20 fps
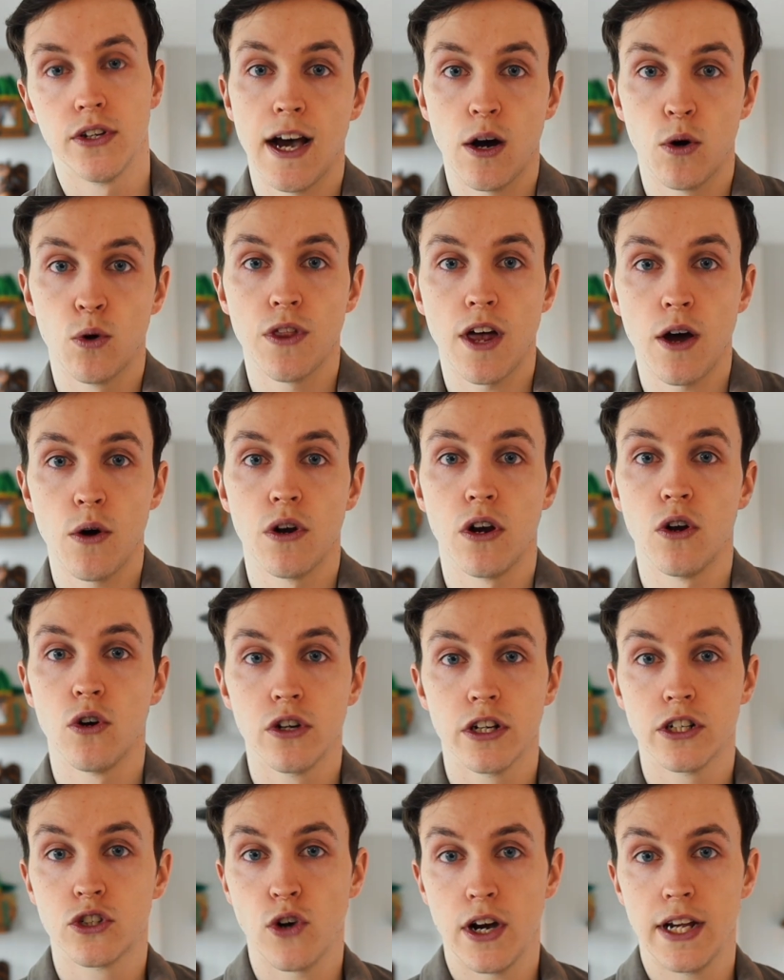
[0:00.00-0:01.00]
Now, although a
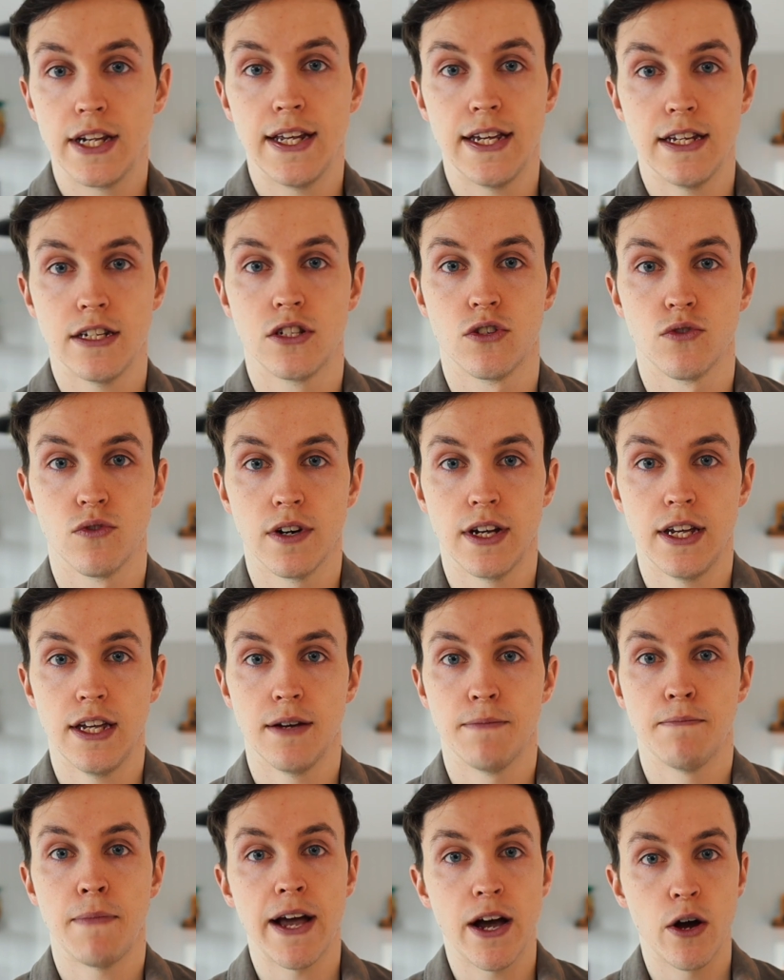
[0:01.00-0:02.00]
longer trading
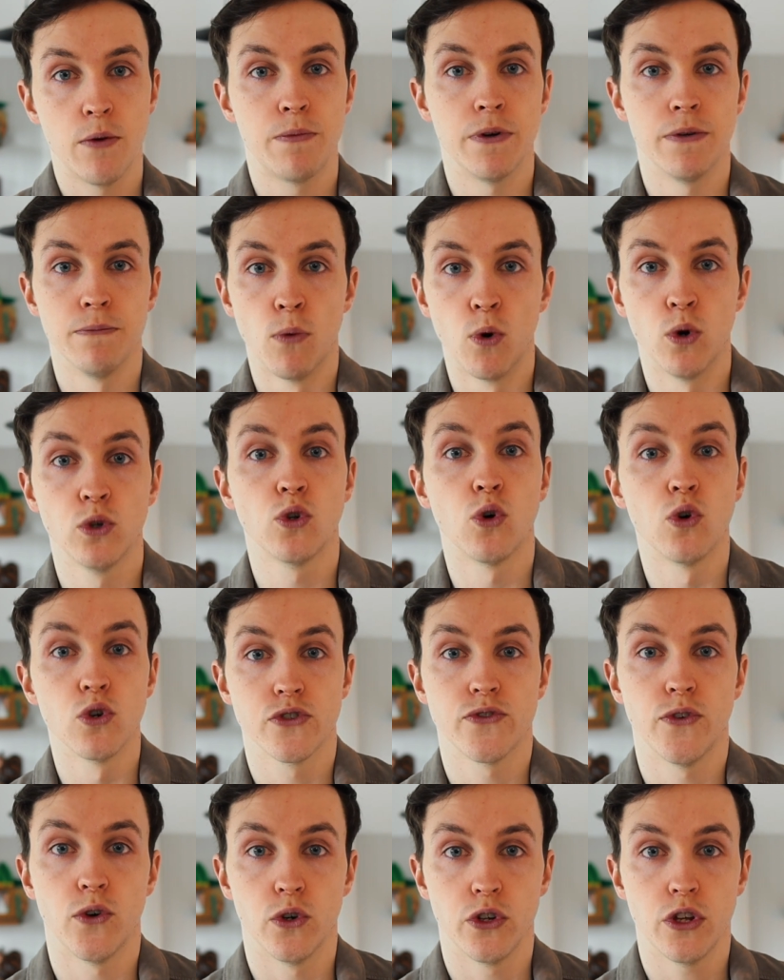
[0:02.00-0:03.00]
history may open more
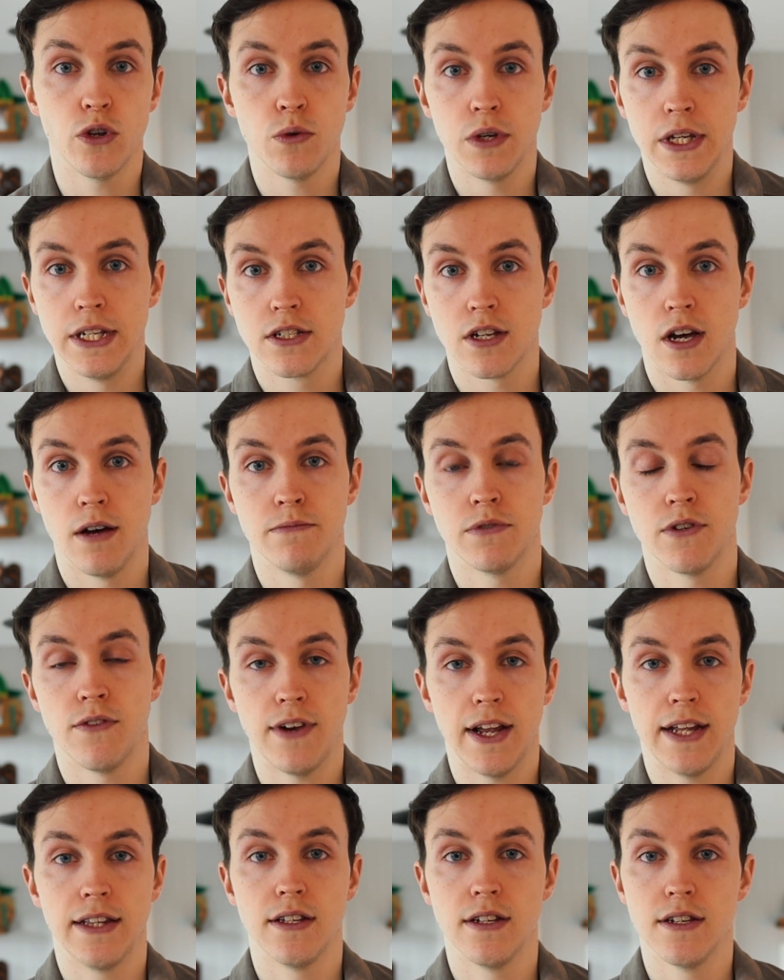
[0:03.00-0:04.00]
doors for you in terms of
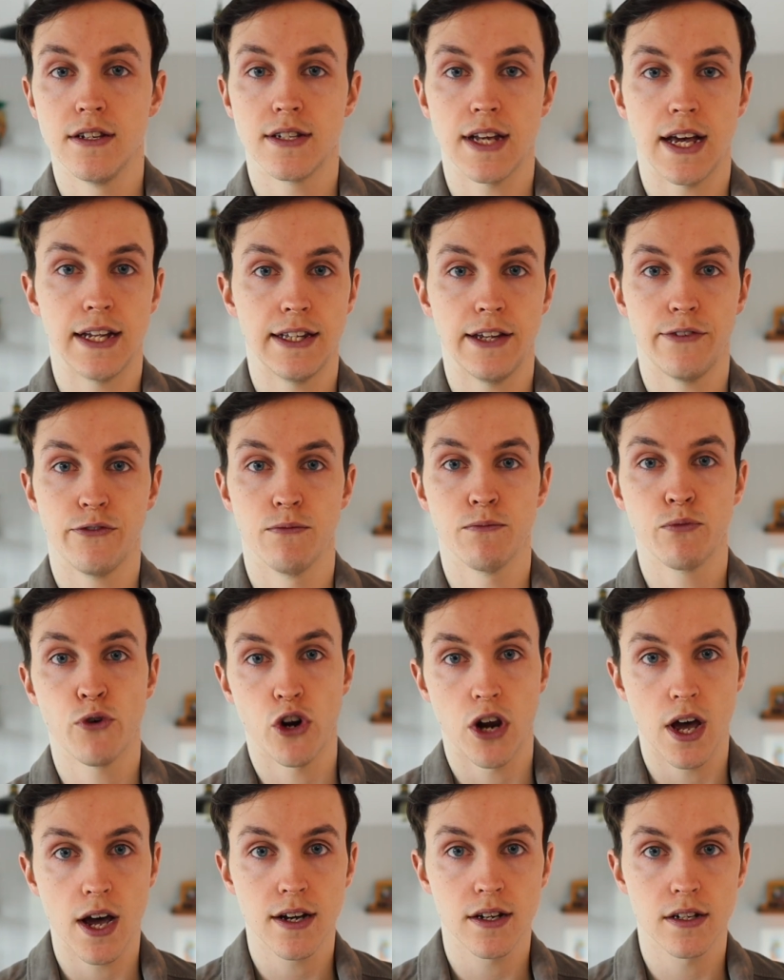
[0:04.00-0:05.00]
lenders and different
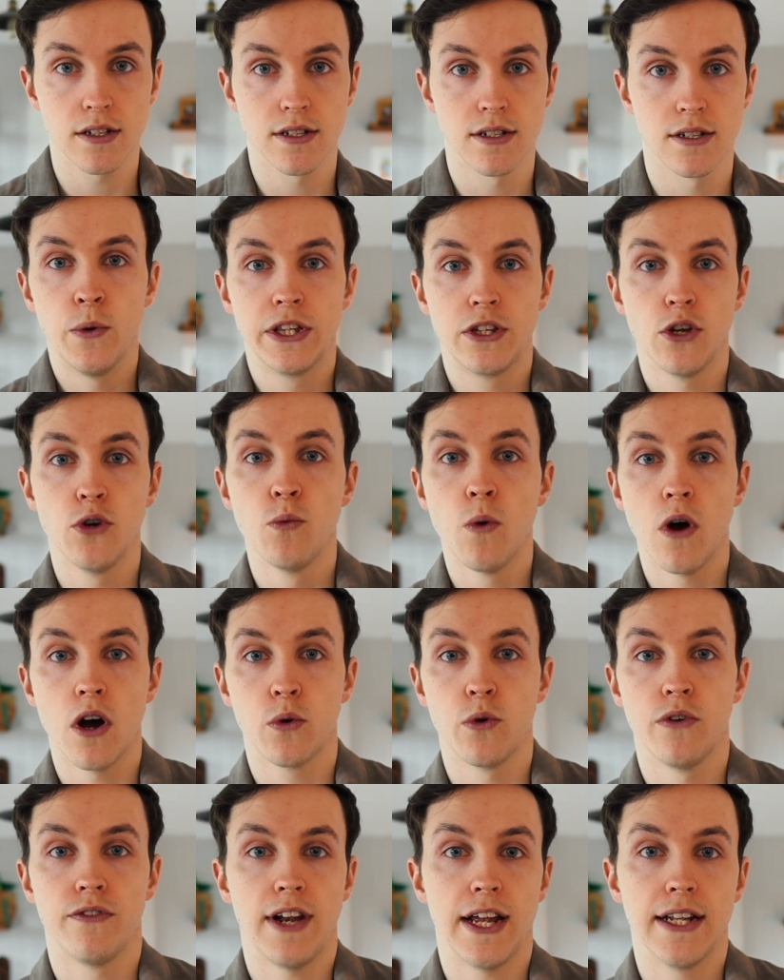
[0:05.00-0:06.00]
products, we do
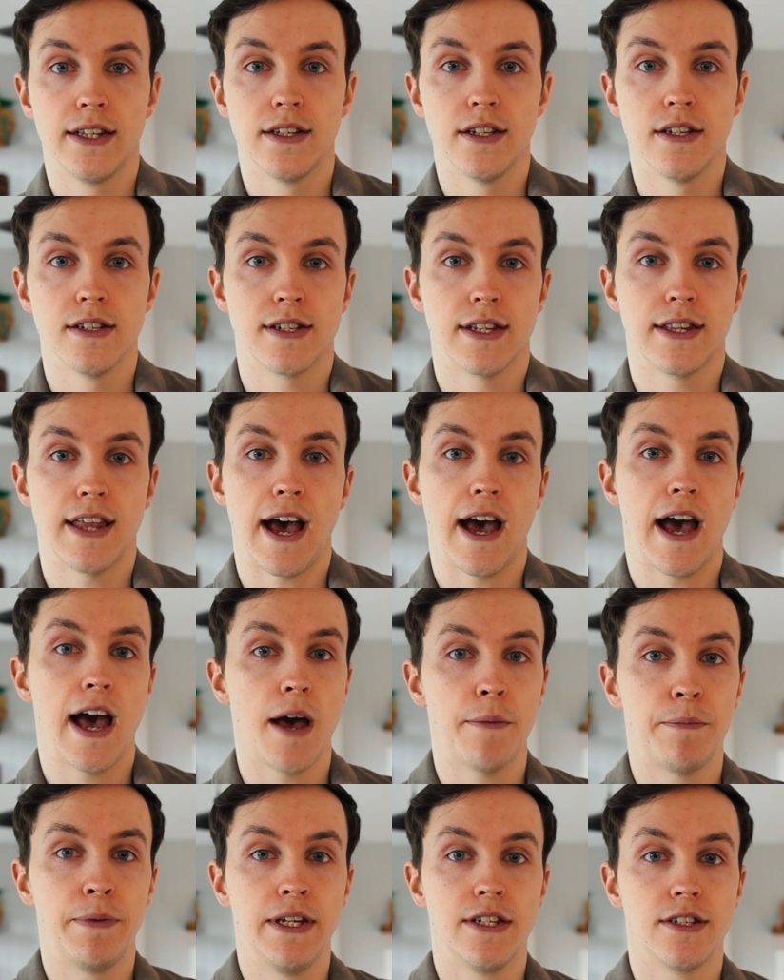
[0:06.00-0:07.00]
work with lenders that are
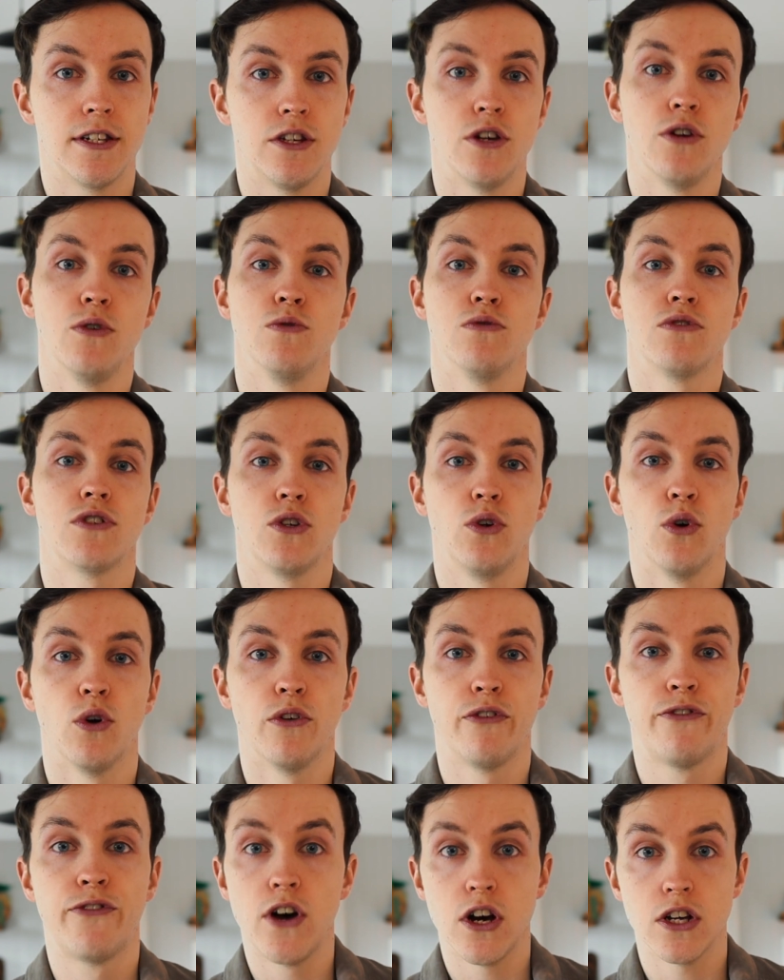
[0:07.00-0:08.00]
happy to use
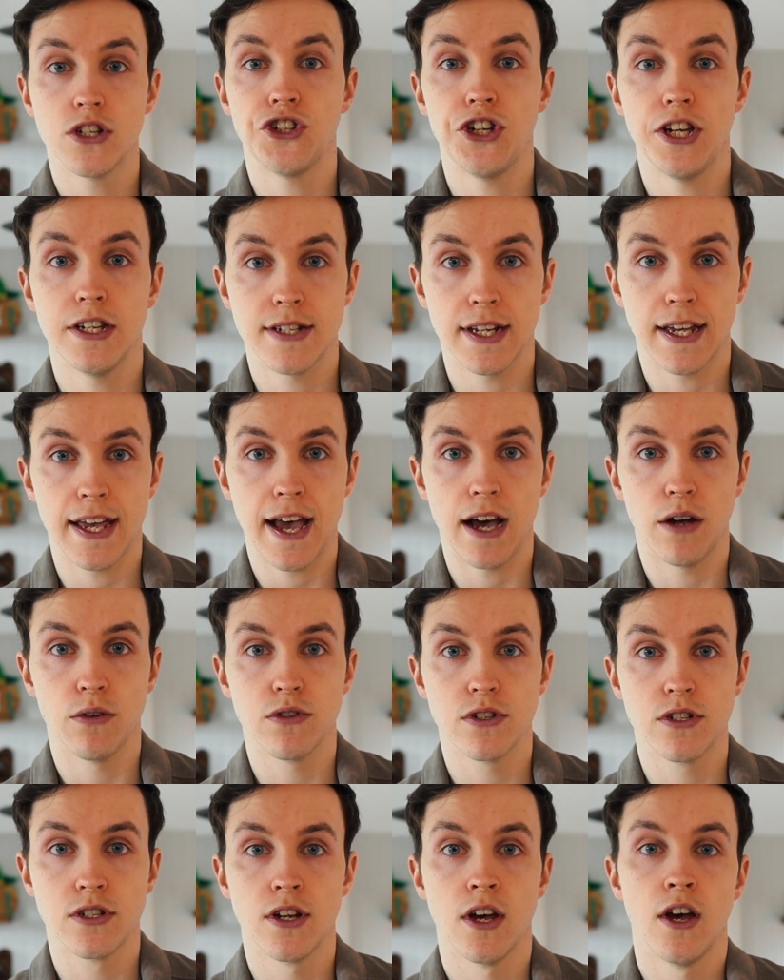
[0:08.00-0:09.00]
your first year's
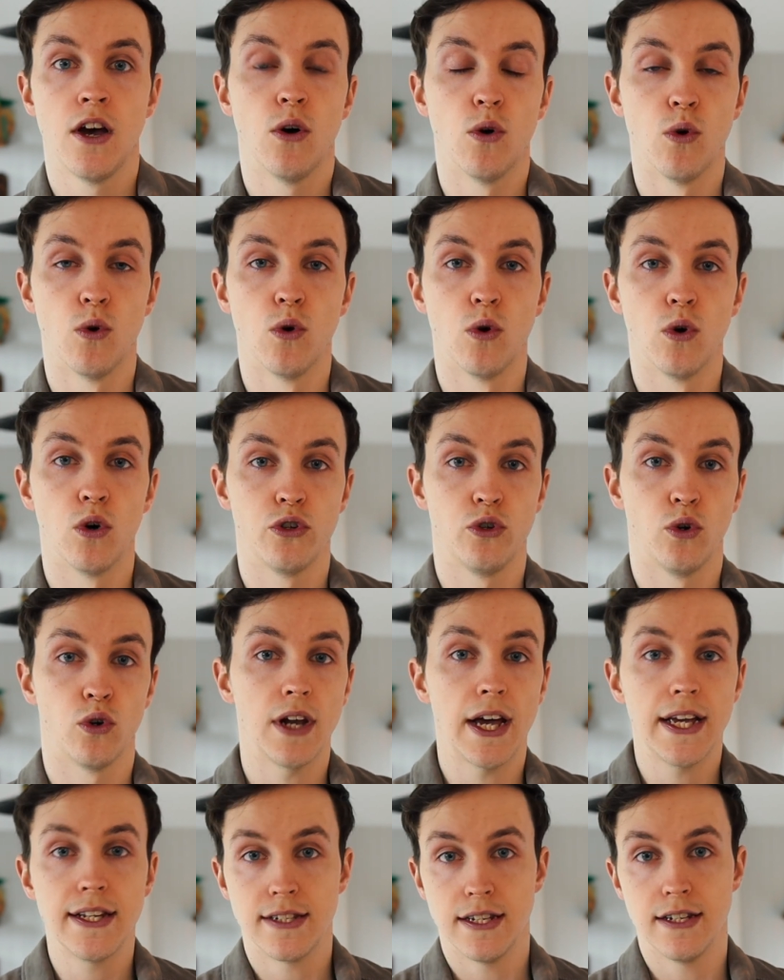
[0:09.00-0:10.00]
accounts or your
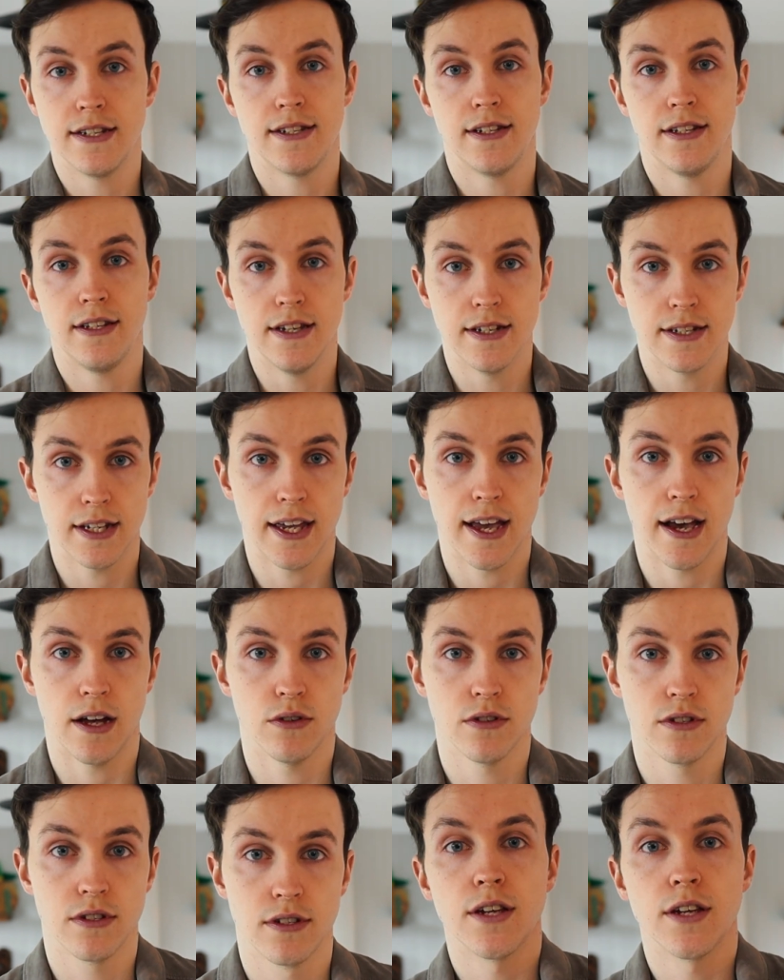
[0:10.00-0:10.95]
latest year's accounts.